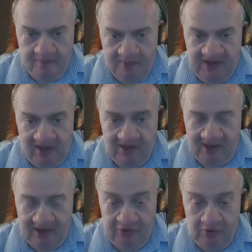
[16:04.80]
making a
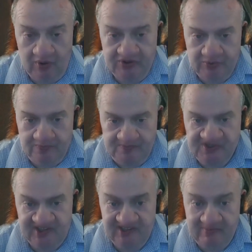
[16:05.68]
lot of noise to
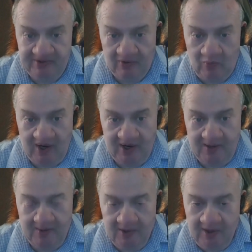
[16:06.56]
send them on their way,
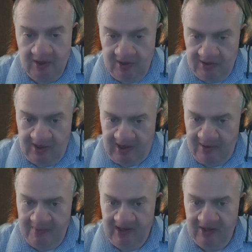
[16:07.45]
they
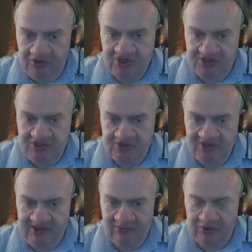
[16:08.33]
kept making gestures
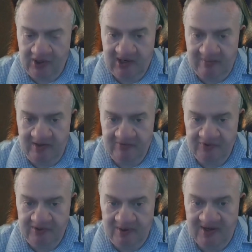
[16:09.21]
like they want to come in
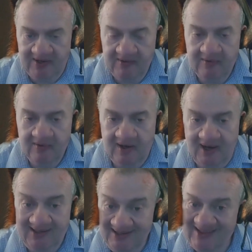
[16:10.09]
for the bite.
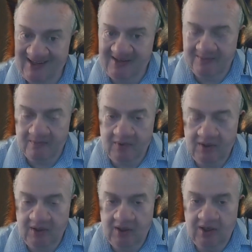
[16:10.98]
I didn't let them.
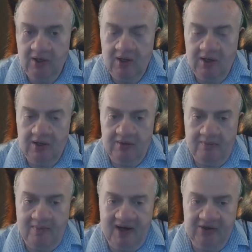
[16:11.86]

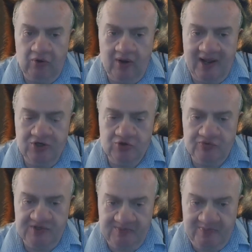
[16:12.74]
My dog Andrew's
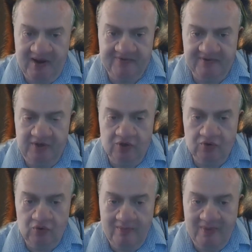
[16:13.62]
respect for me
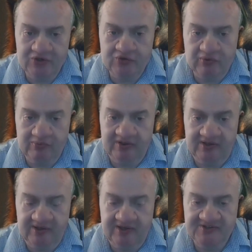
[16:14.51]
grew immeasurably
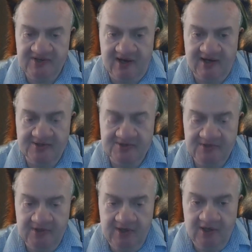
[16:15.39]
in his eyes
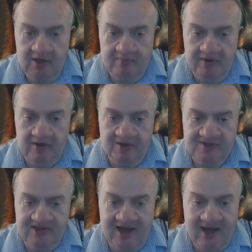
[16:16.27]

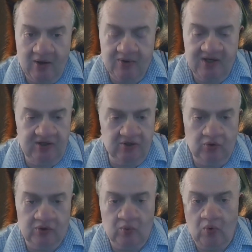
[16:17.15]
because now he no
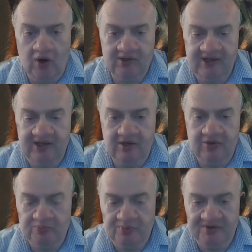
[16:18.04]
longer walked like he needed
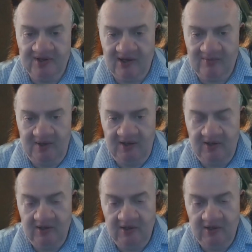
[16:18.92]
to protect me.